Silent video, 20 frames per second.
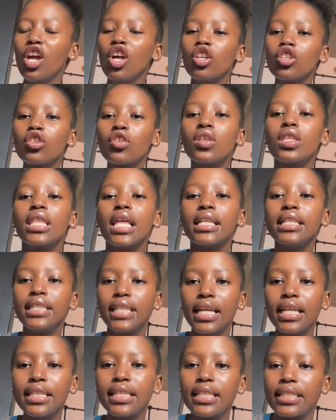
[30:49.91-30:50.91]
So on that
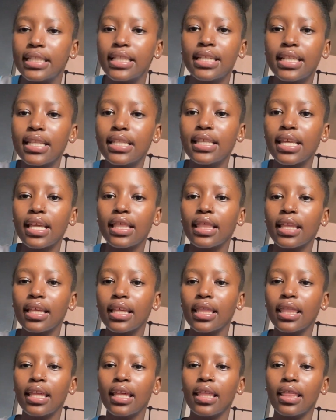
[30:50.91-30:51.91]
day, she didn't take
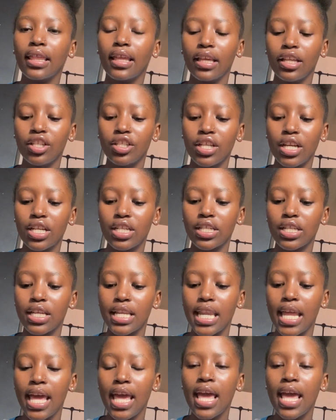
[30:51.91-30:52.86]
the injection.